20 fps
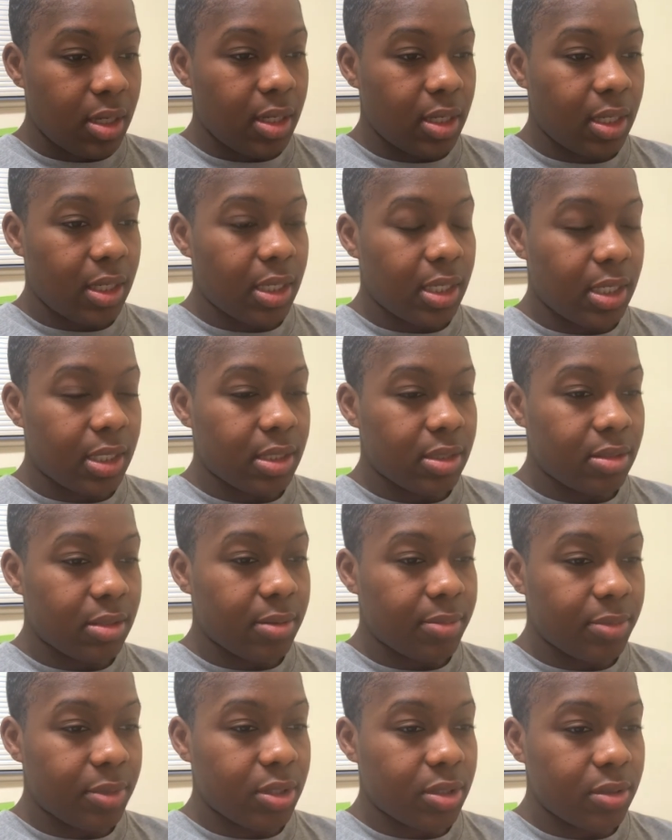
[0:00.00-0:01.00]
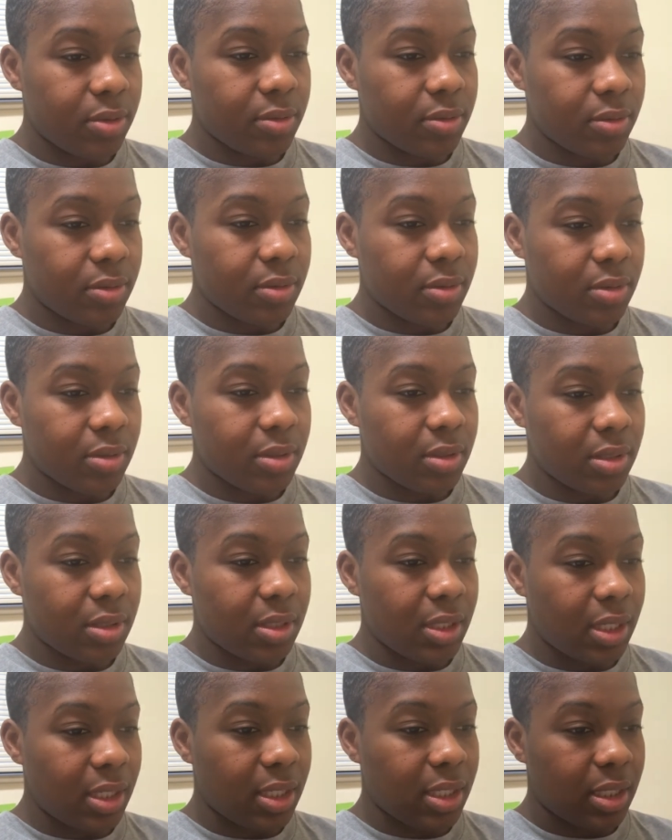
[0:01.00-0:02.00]
Yeah, that's what I'm gonna do.
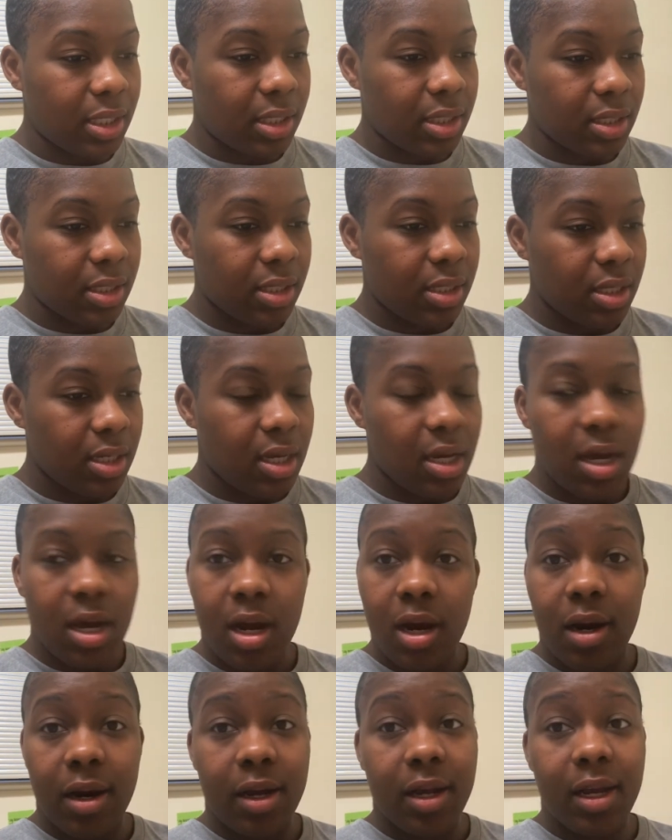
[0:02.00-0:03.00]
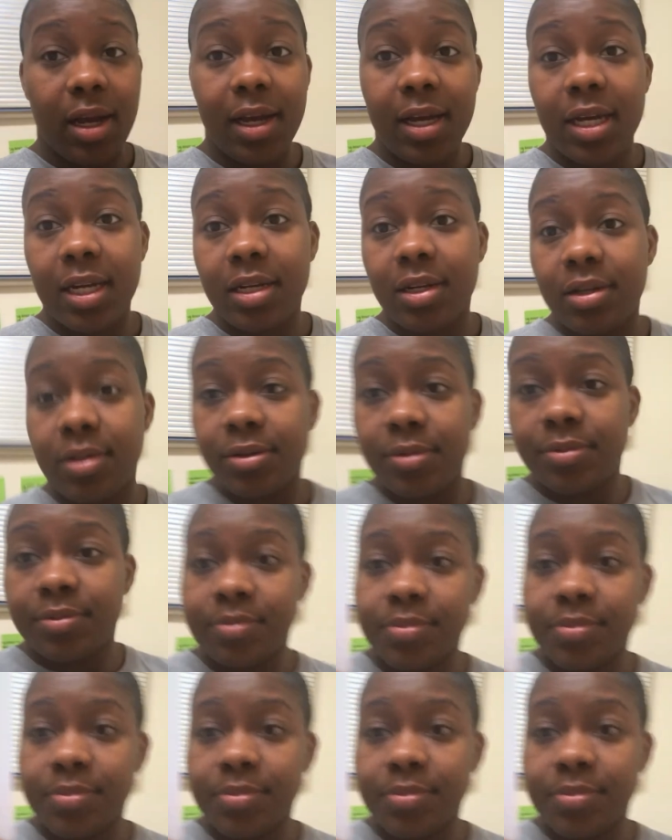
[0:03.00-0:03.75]
Dang. All right, I gotta go.